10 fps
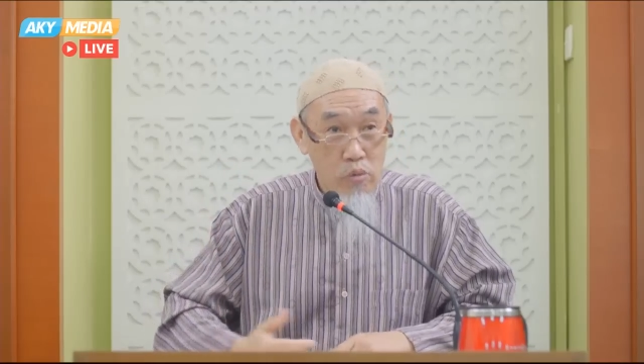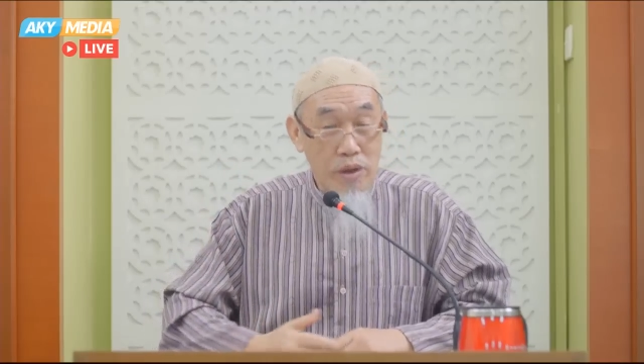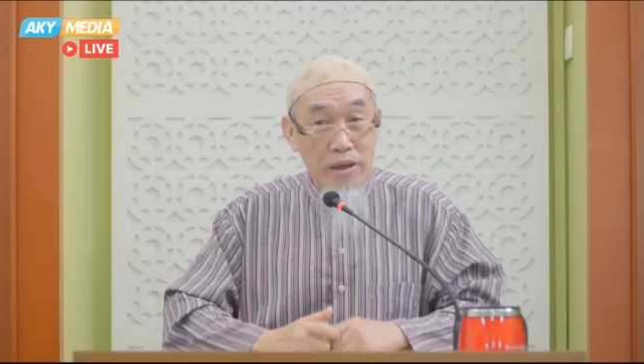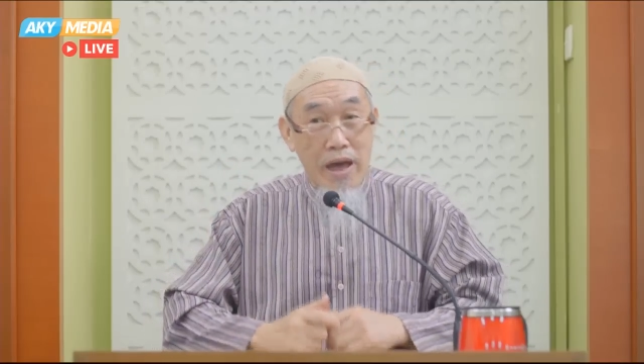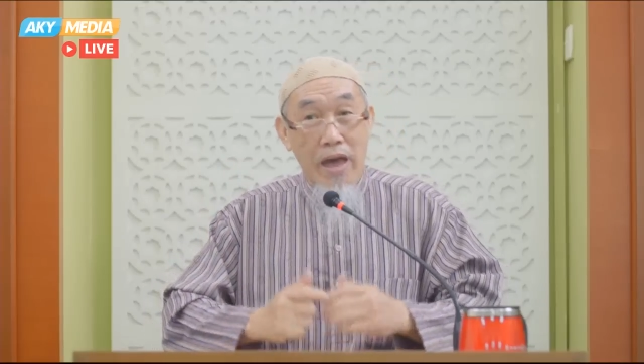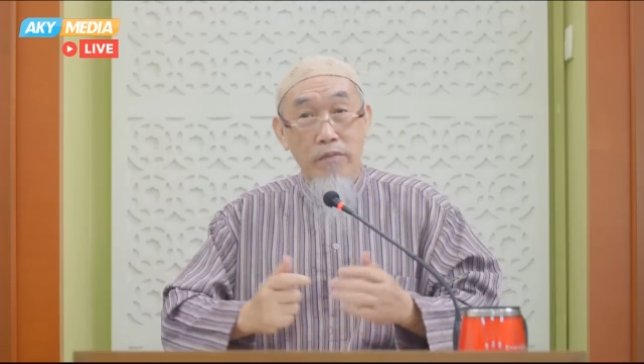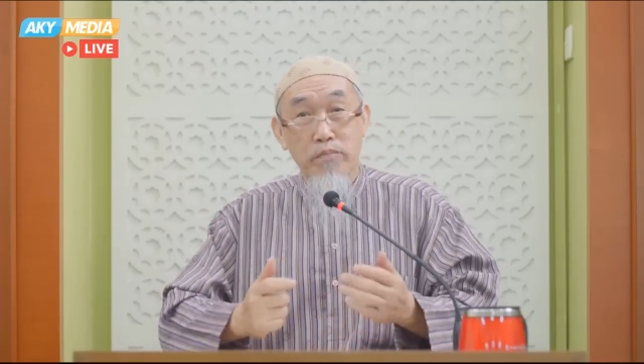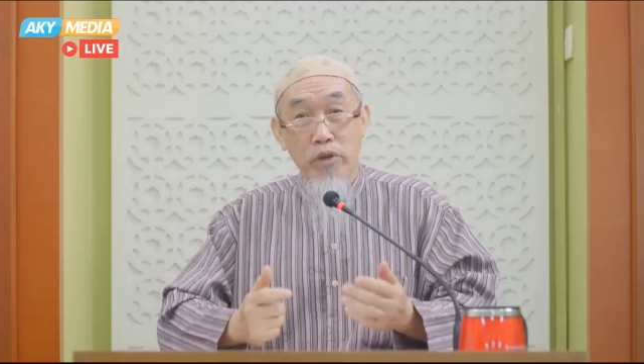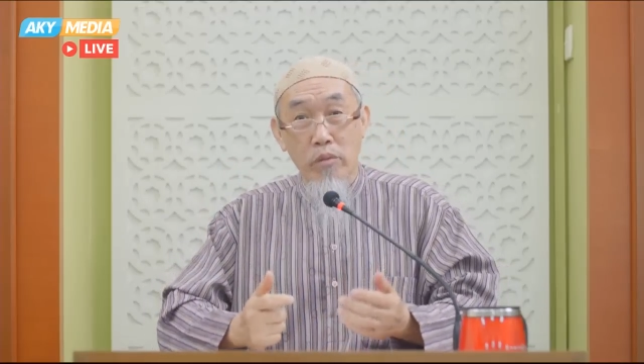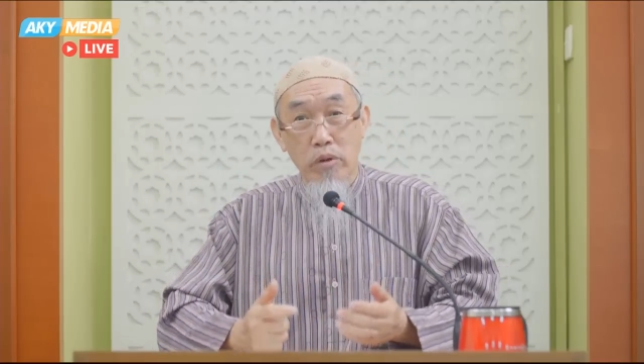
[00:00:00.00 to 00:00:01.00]
When I have
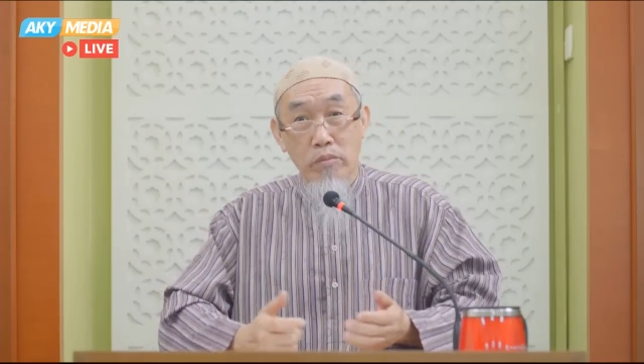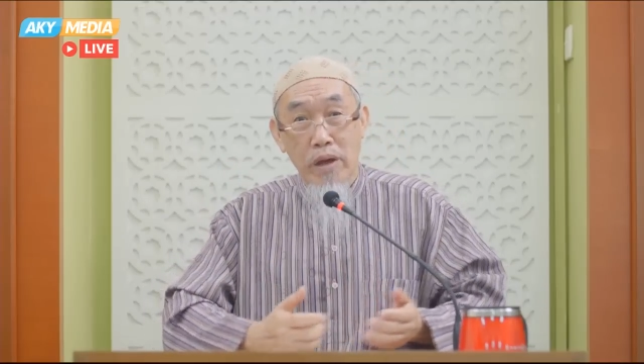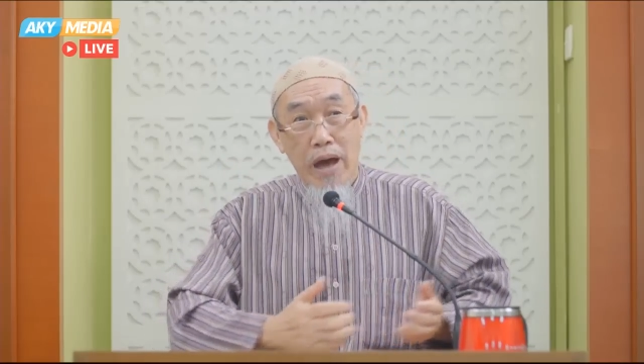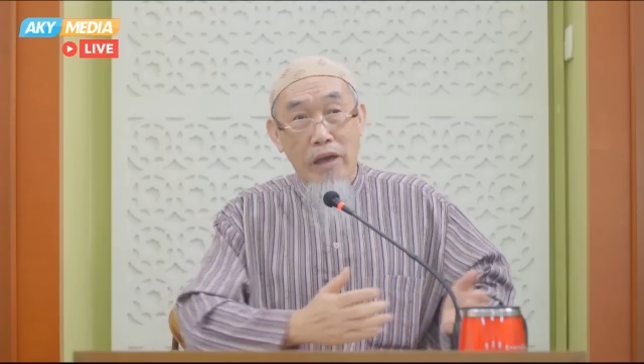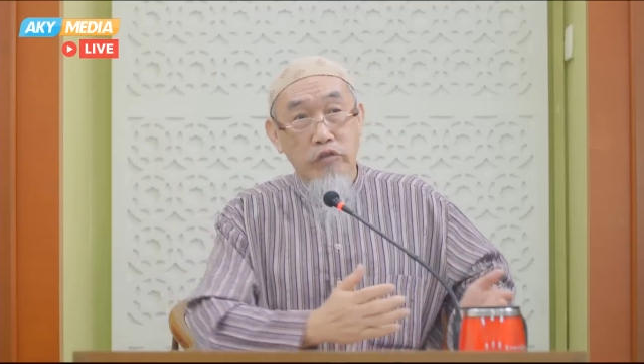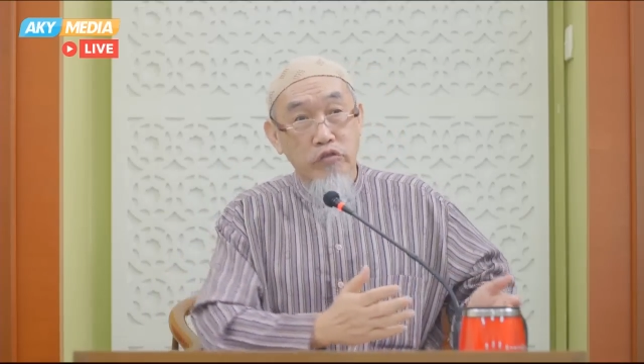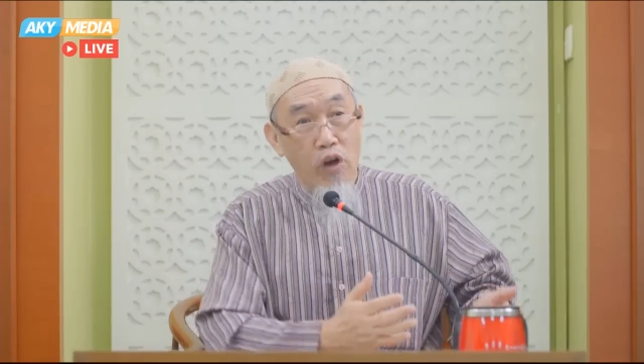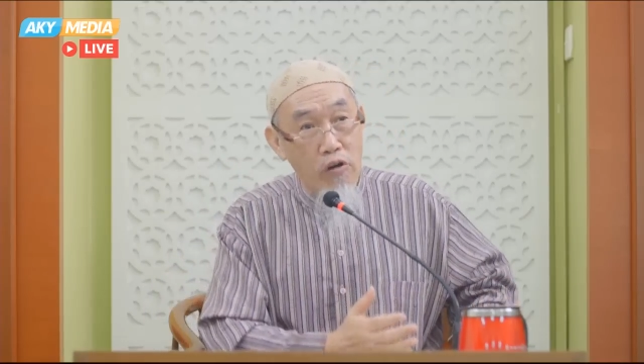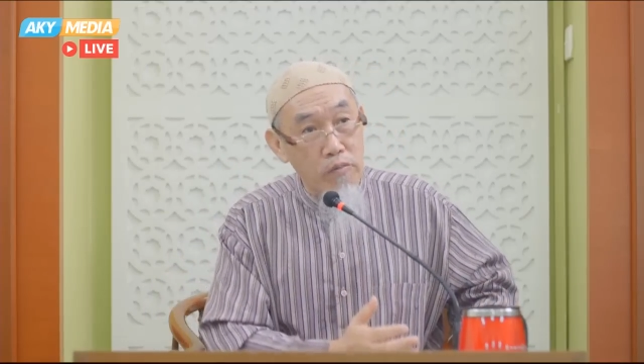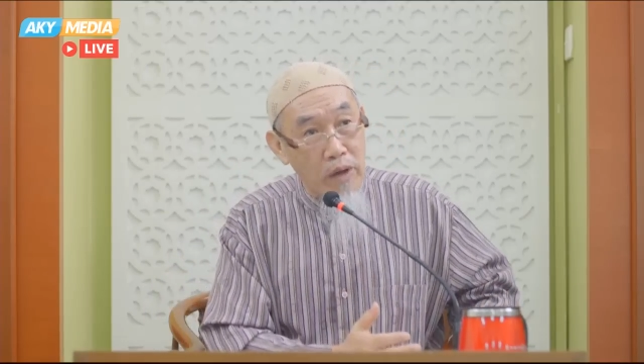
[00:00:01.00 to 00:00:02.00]
problem, I
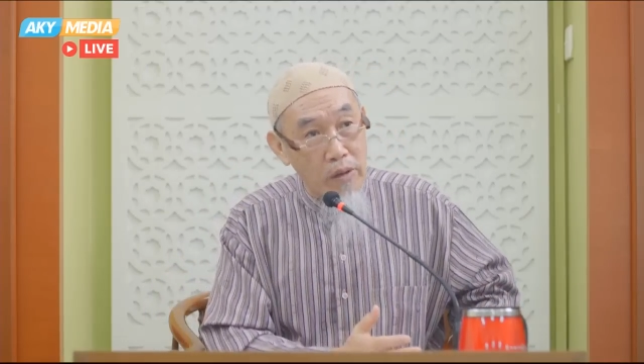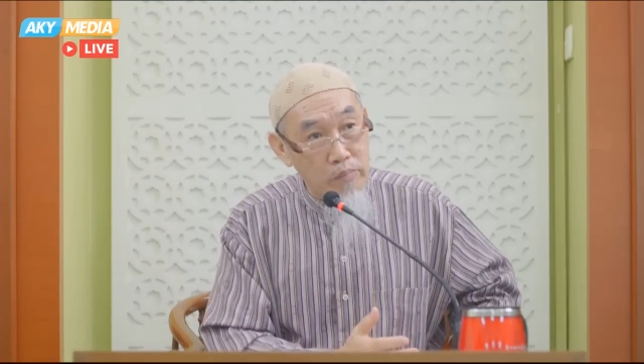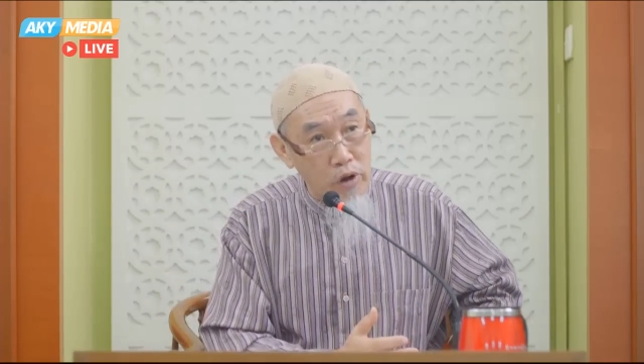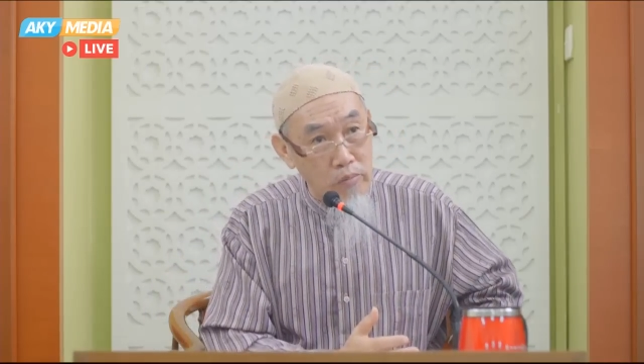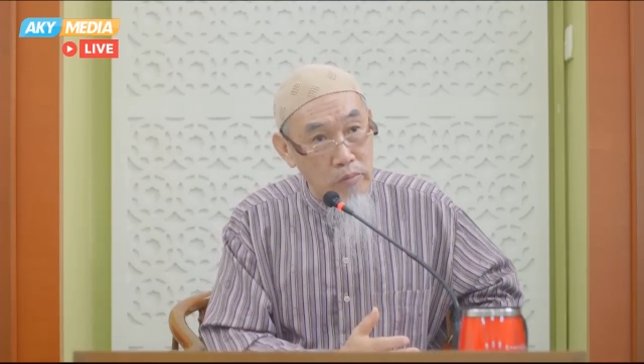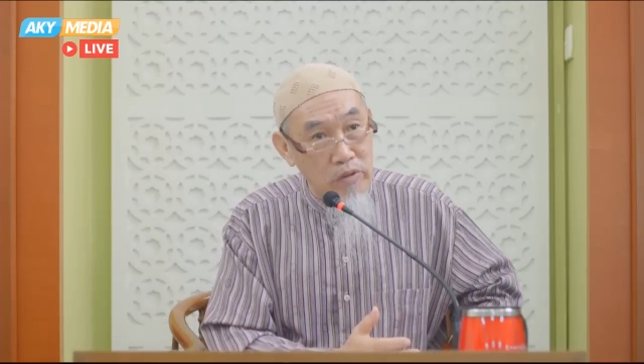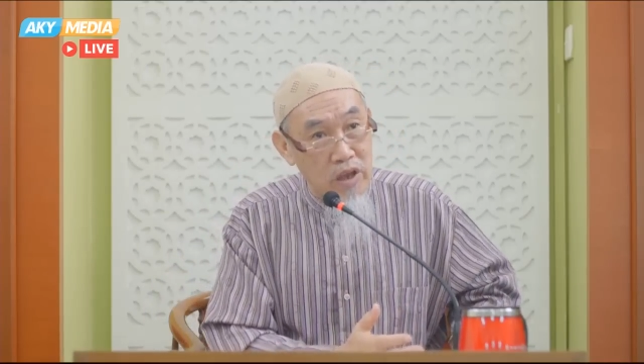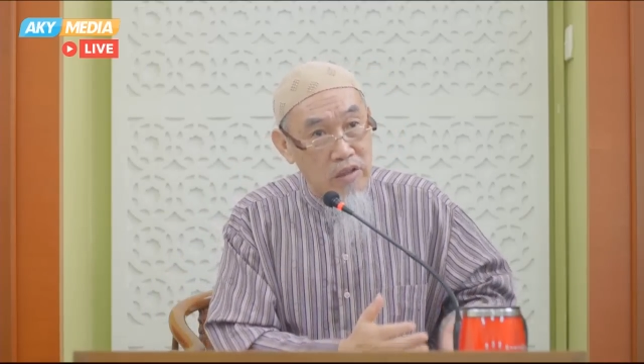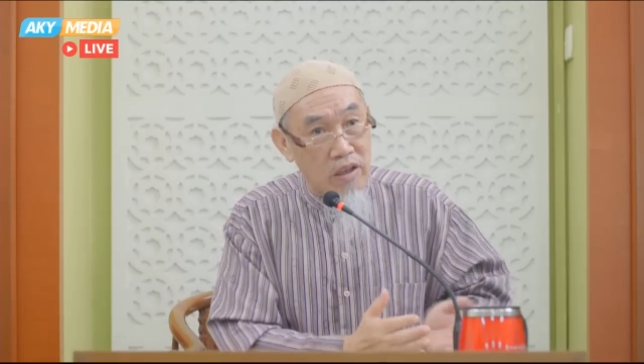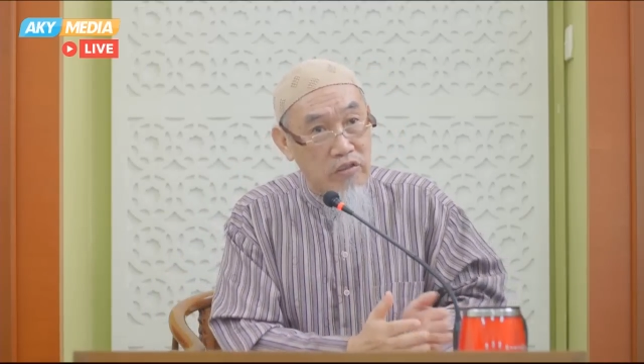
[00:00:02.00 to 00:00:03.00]
solve my problem
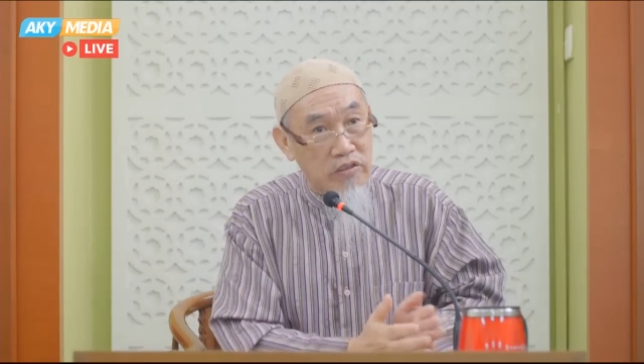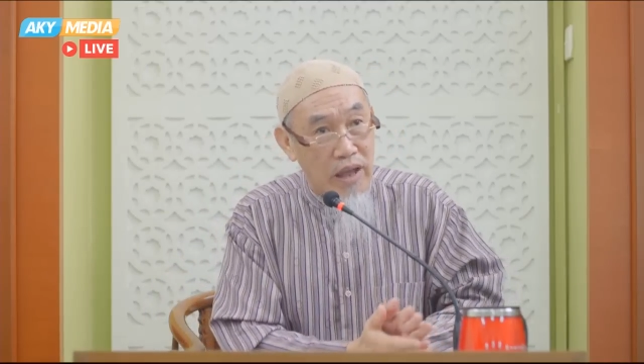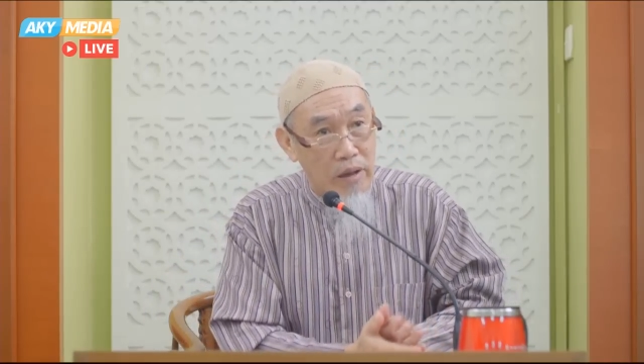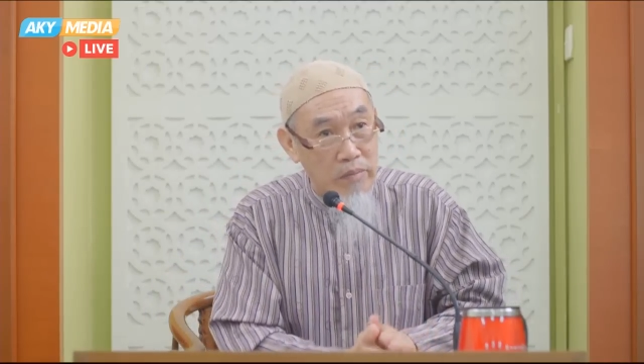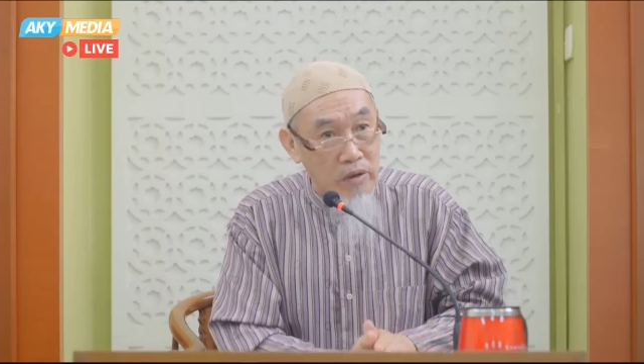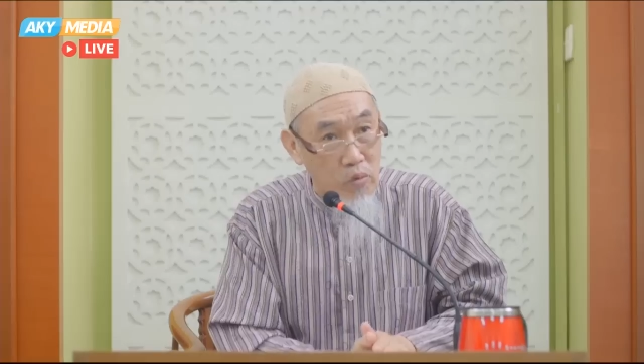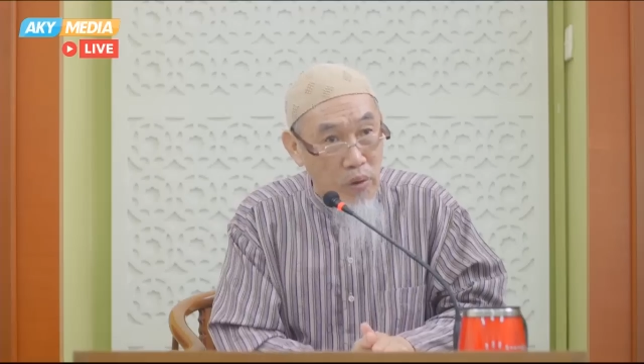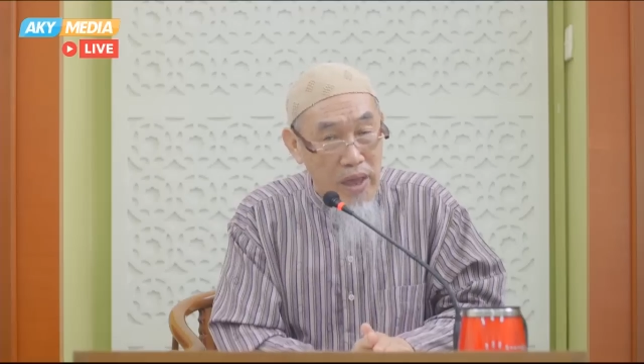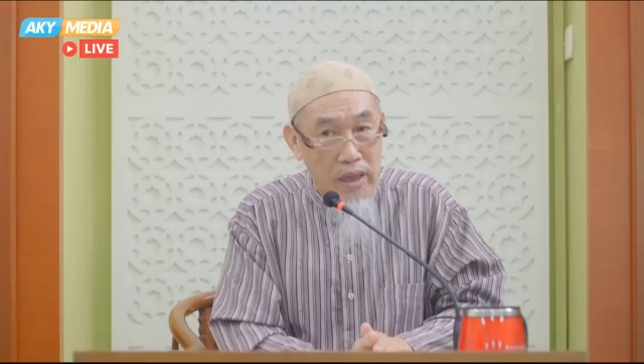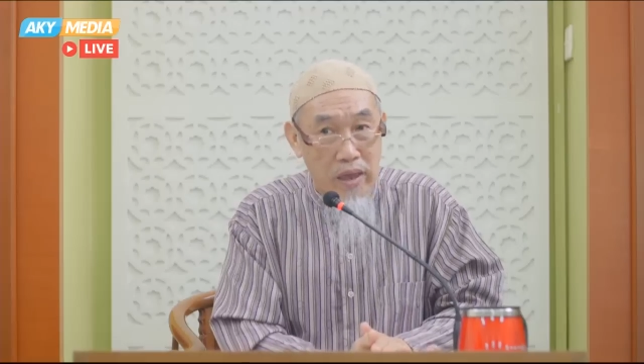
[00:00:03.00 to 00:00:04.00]
in the Islamic
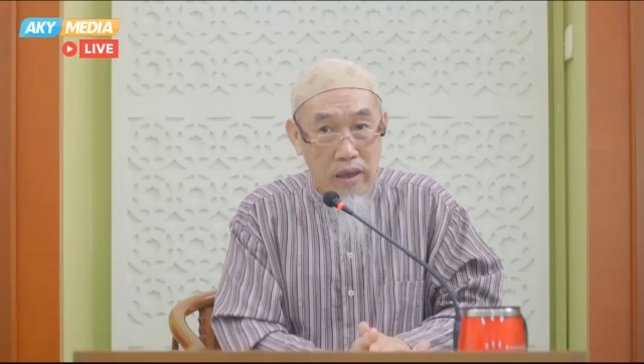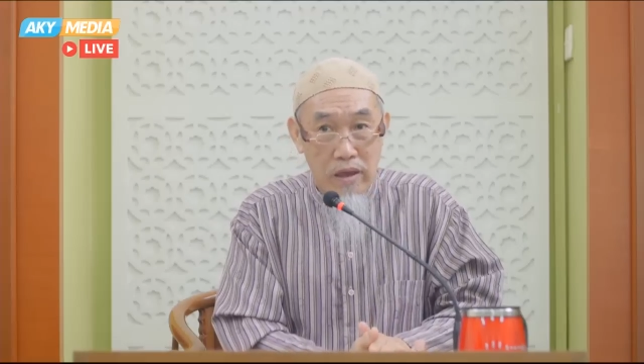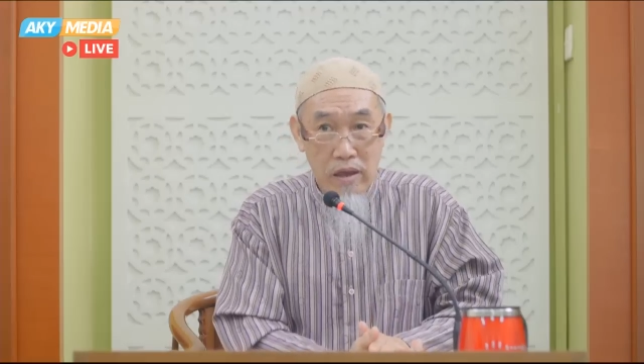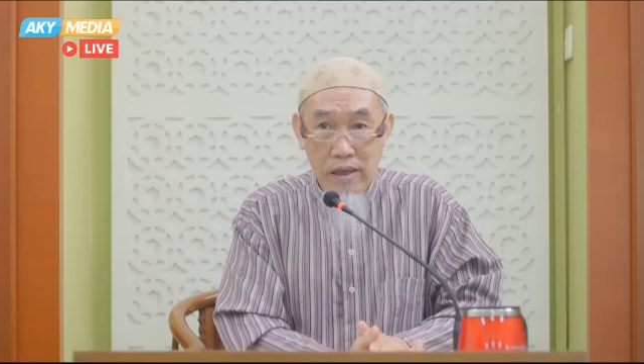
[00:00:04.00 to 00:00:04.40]
way,